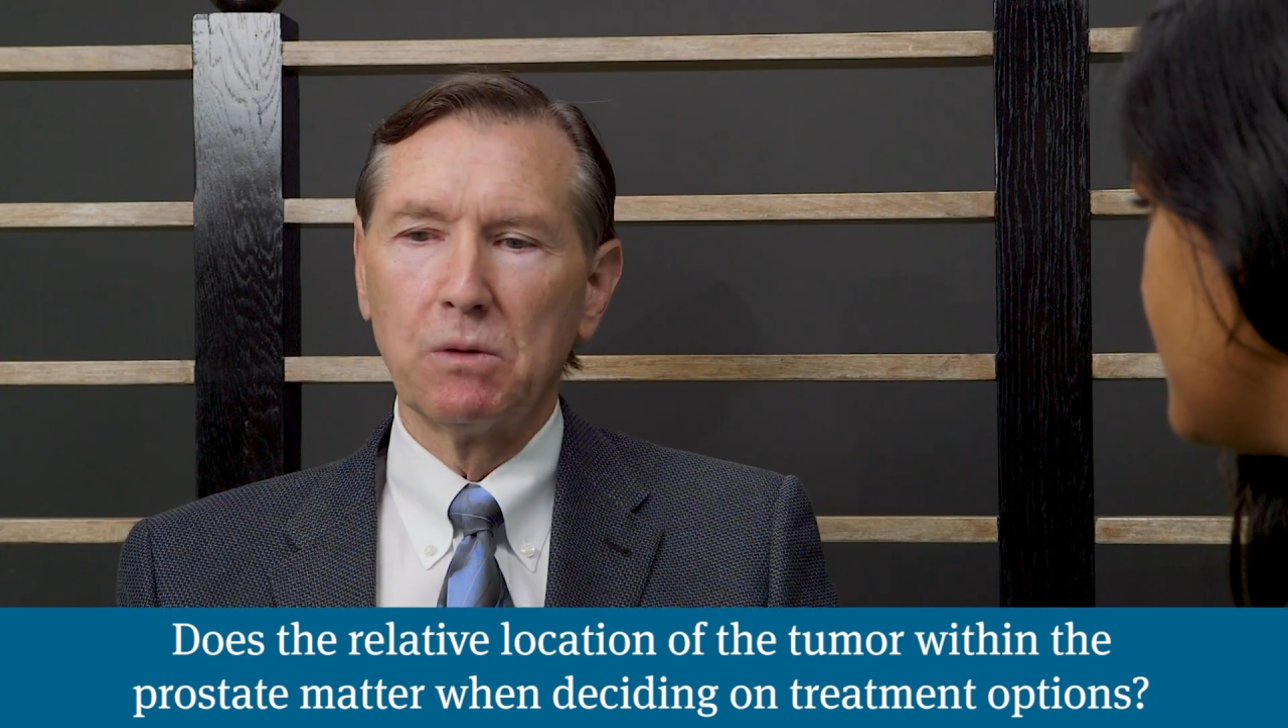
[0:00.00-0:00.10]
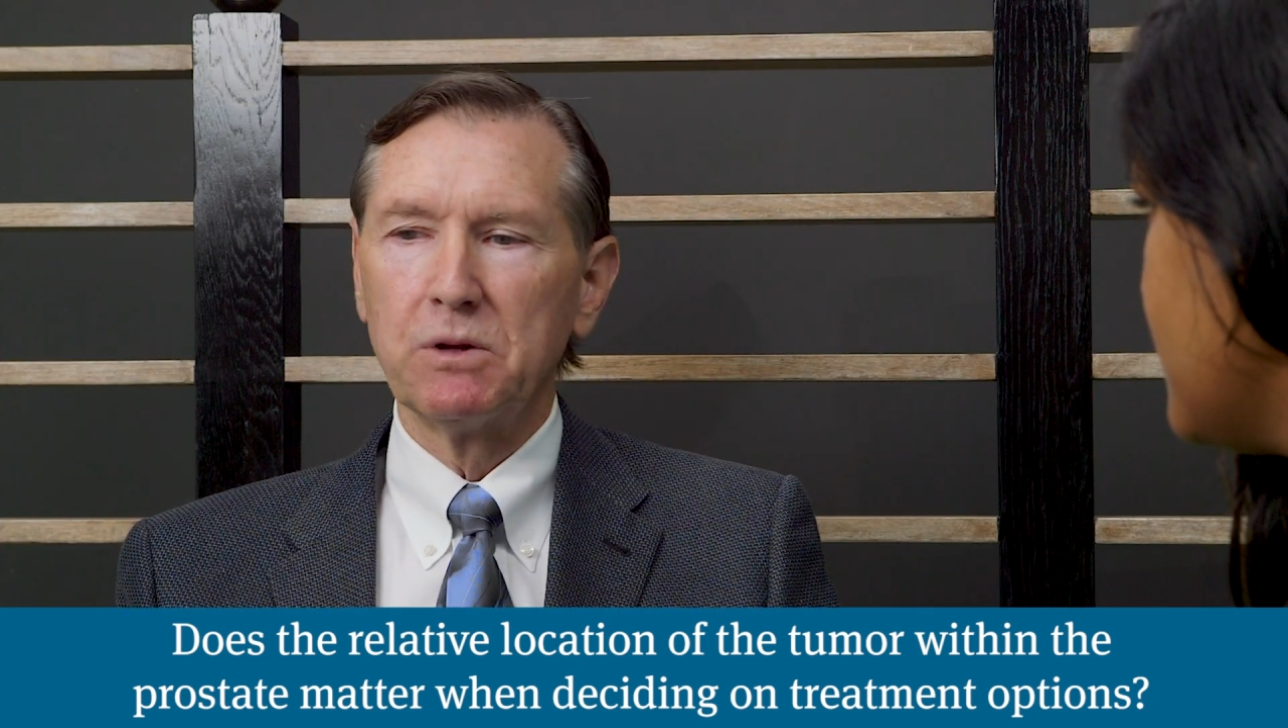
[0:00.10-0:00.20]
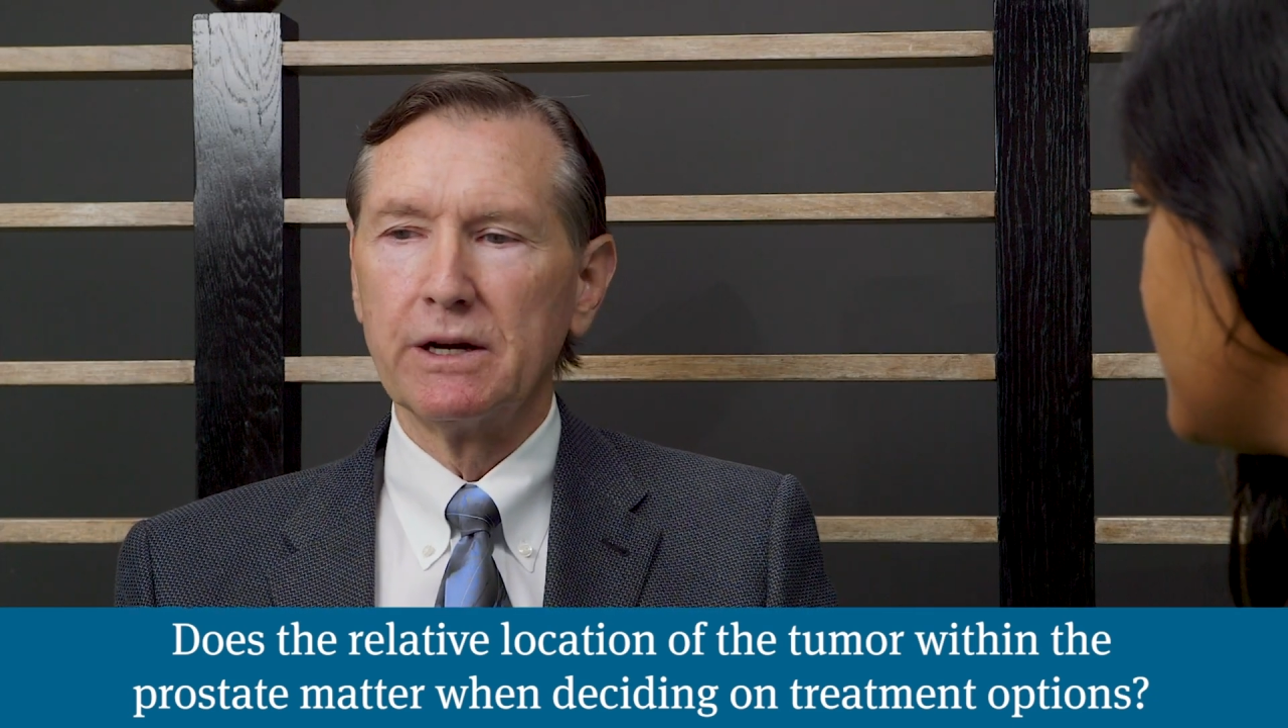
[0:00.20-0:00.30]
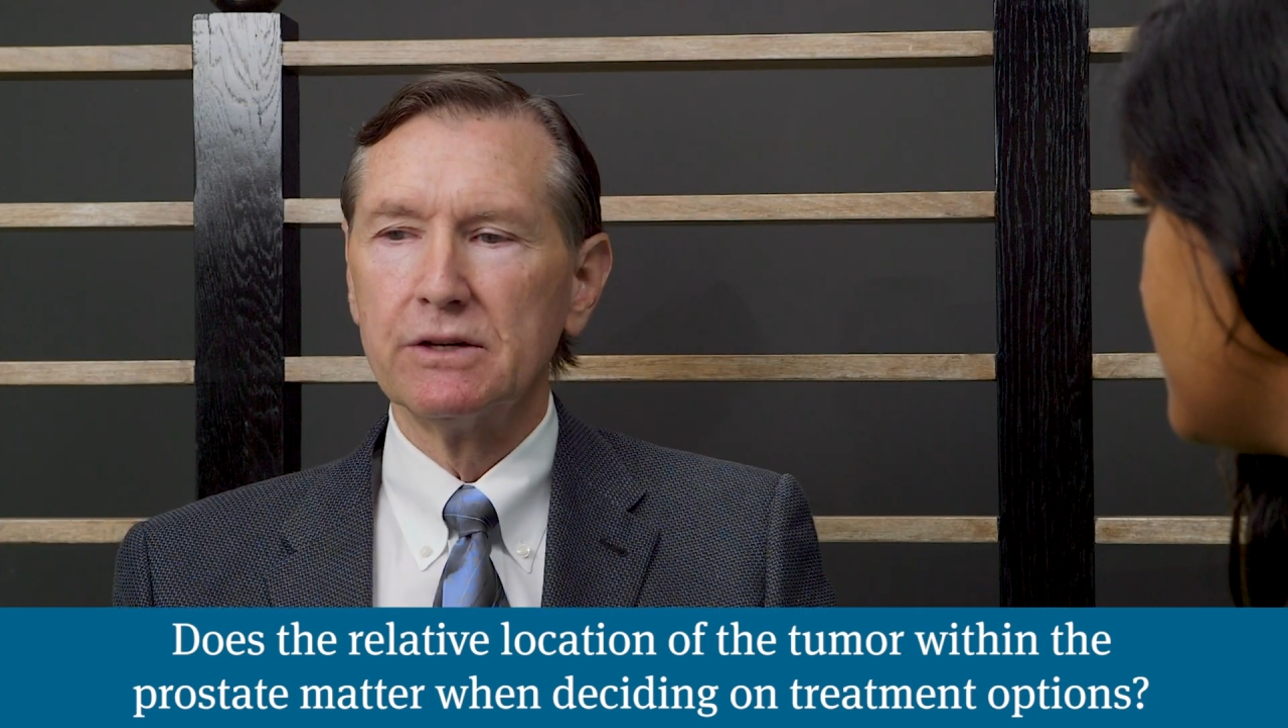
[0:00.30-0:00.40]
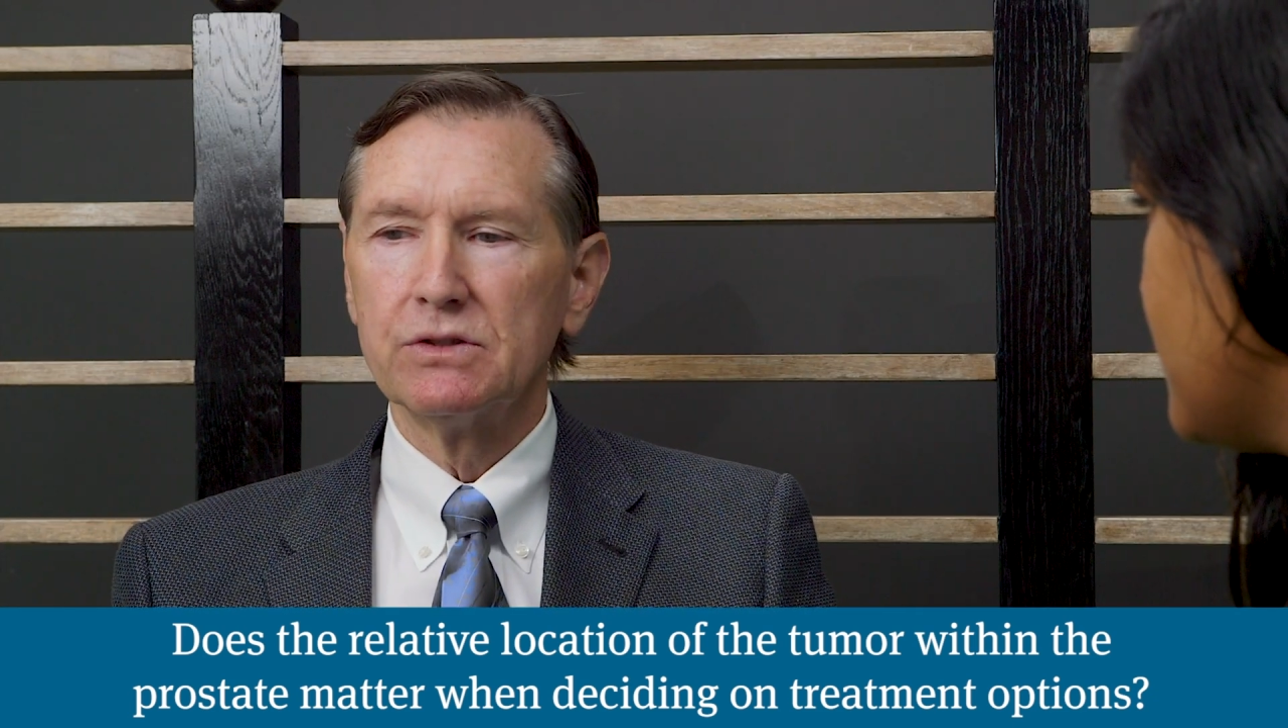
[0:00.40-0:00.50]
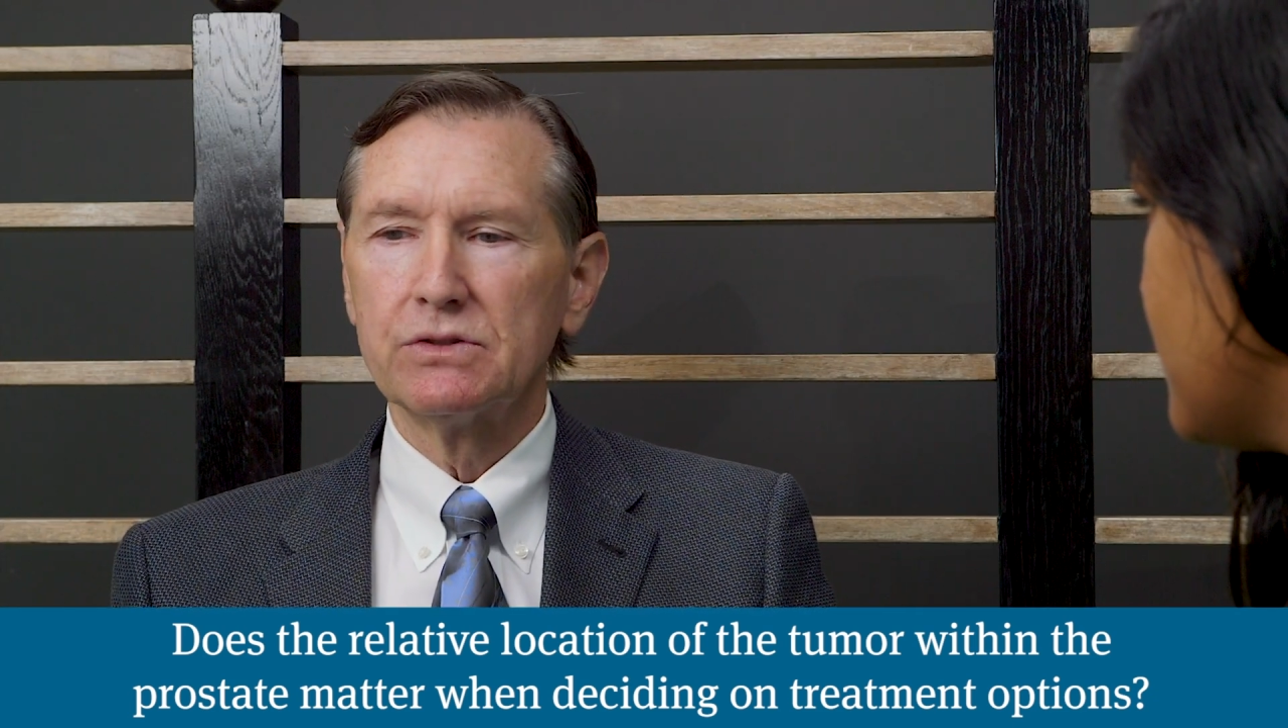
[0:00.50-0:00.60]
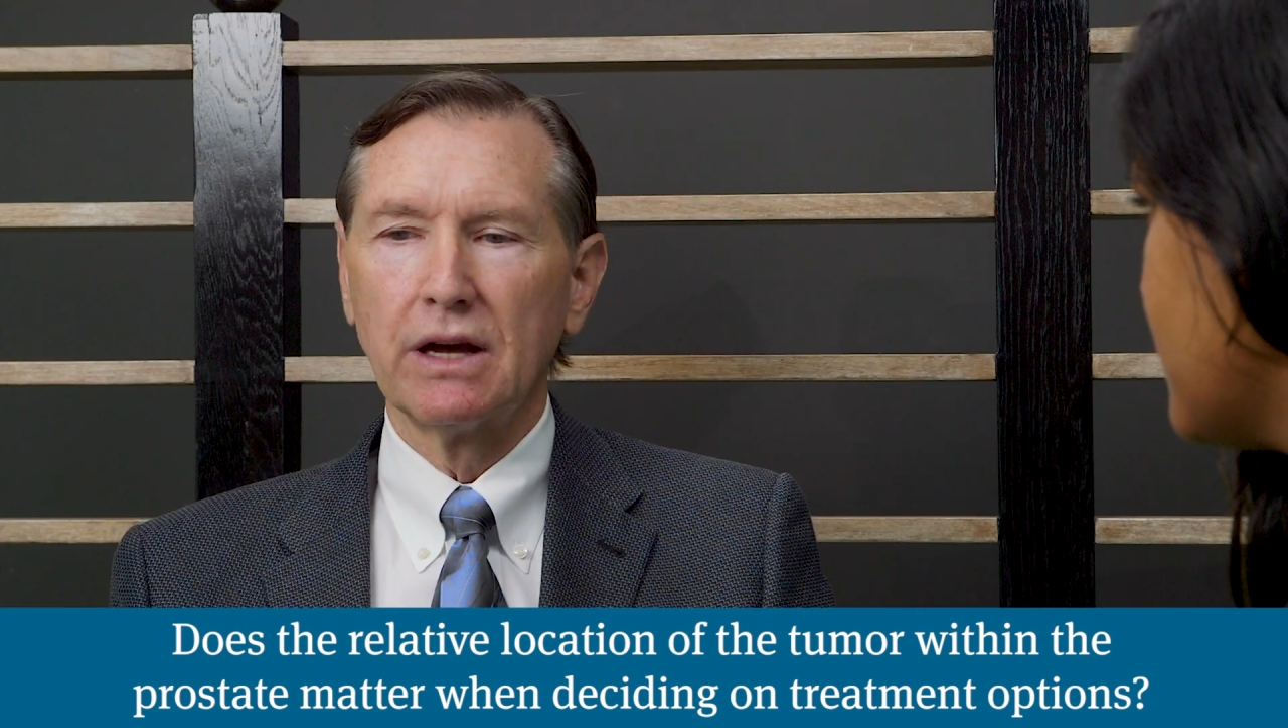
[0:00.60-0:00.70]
players,